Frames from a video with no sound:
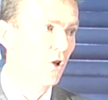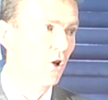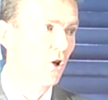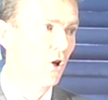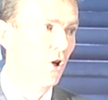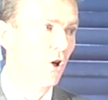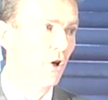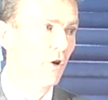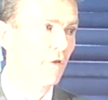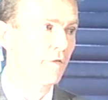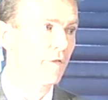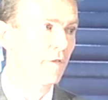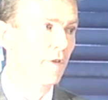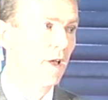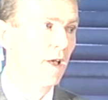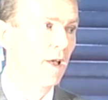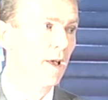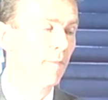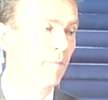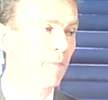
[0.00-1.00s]
of
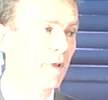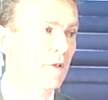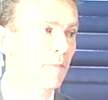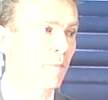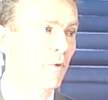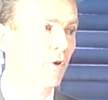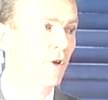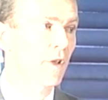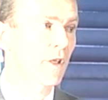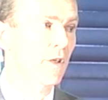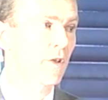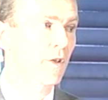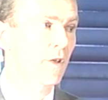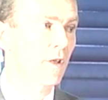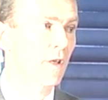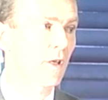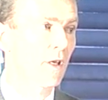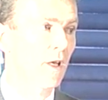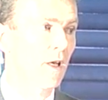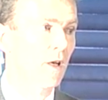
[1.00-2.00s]
metabolic
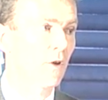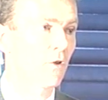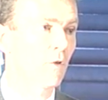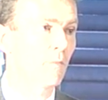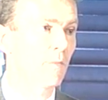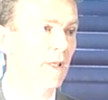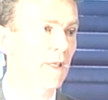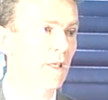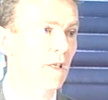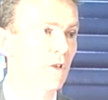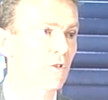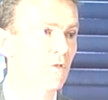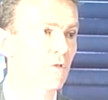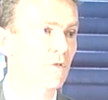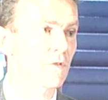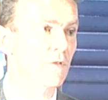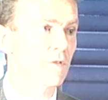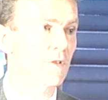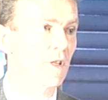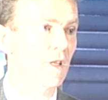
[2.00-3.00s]

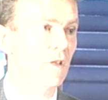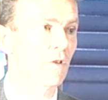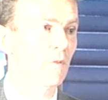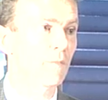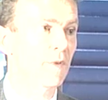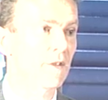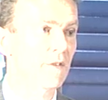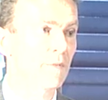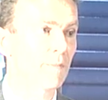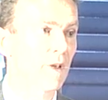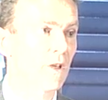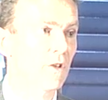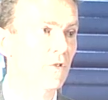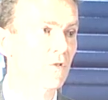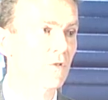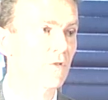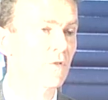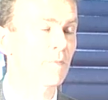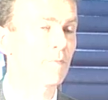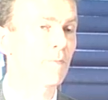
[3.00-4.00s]
complications in obese
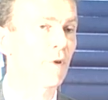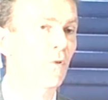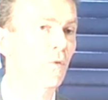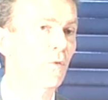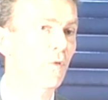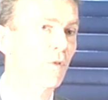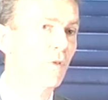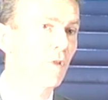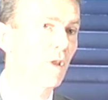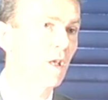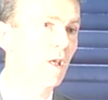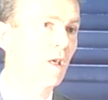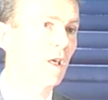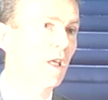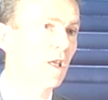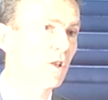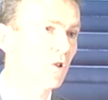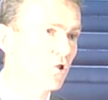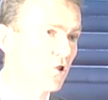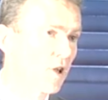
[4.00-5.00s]
patients, both
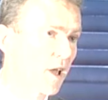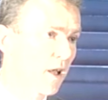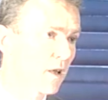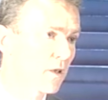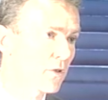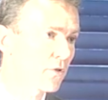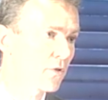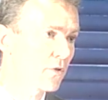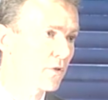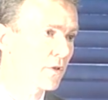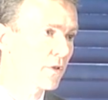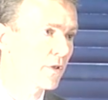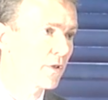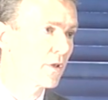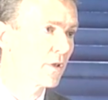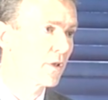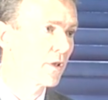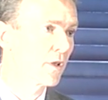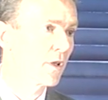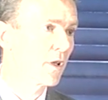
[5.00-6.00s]
in childhood
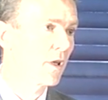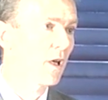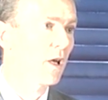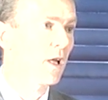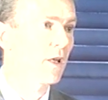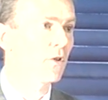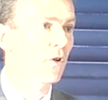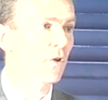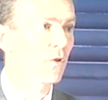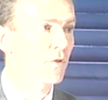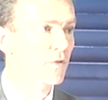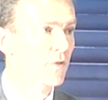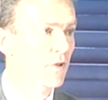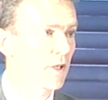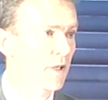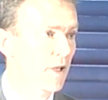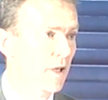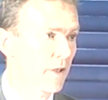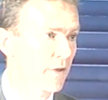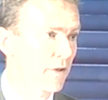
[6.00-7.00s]
and also
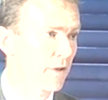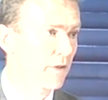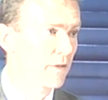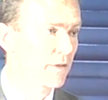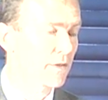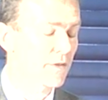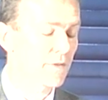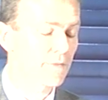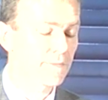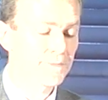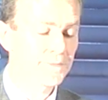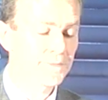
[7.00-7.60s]
in adults.